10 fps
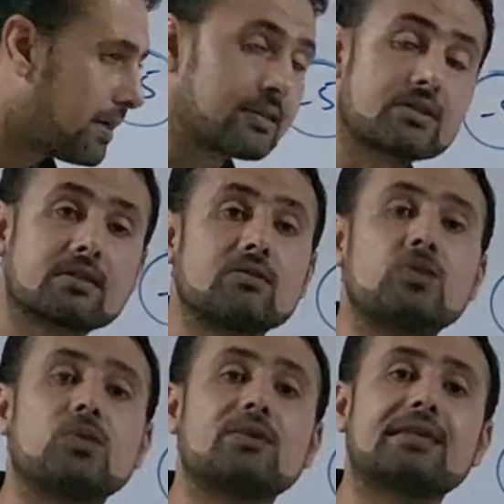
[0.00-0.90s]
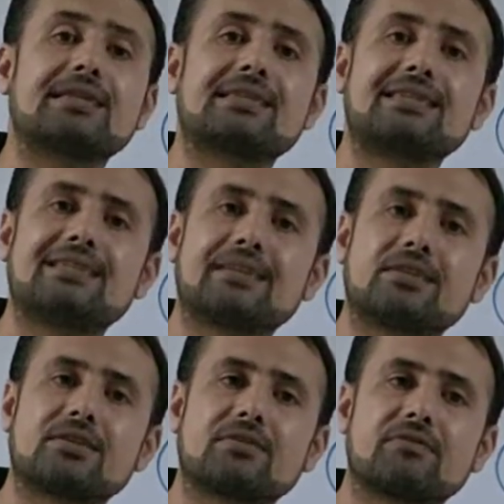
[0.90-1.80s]
But don't exceed
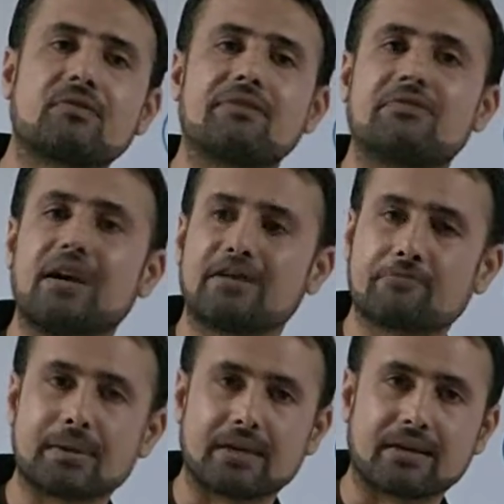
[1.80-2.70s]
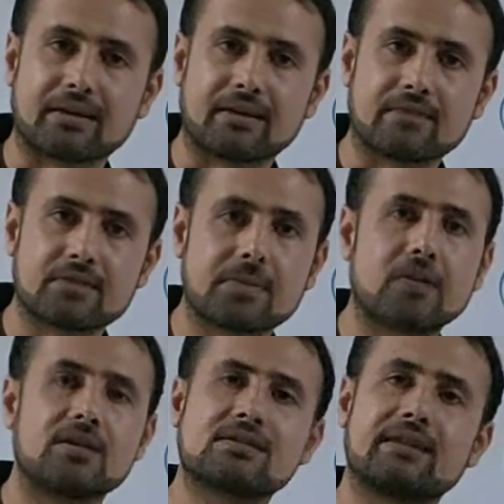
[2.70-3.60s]
it from 5 paragraphs,
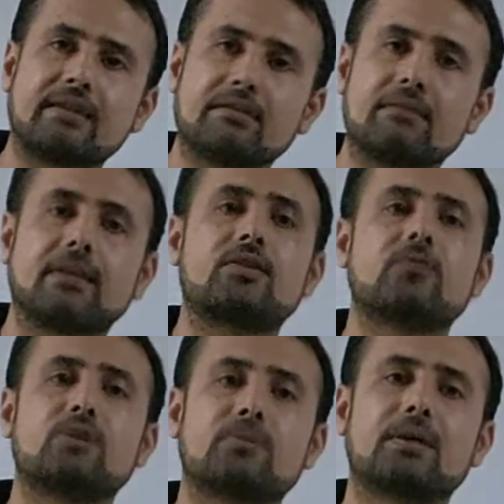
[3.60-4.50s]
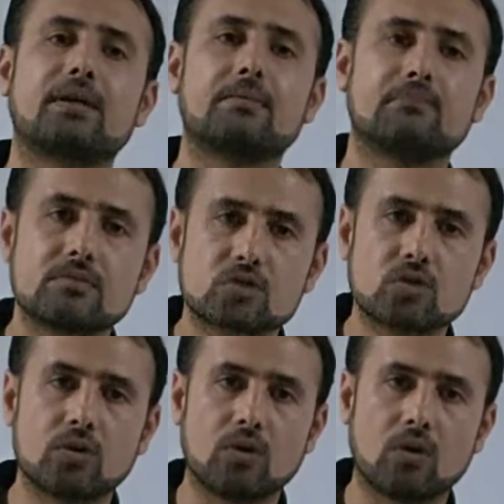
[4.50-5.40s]
because then it would become
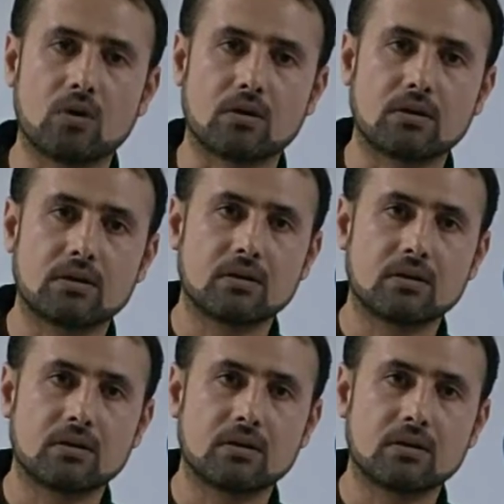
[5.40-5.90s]
so long.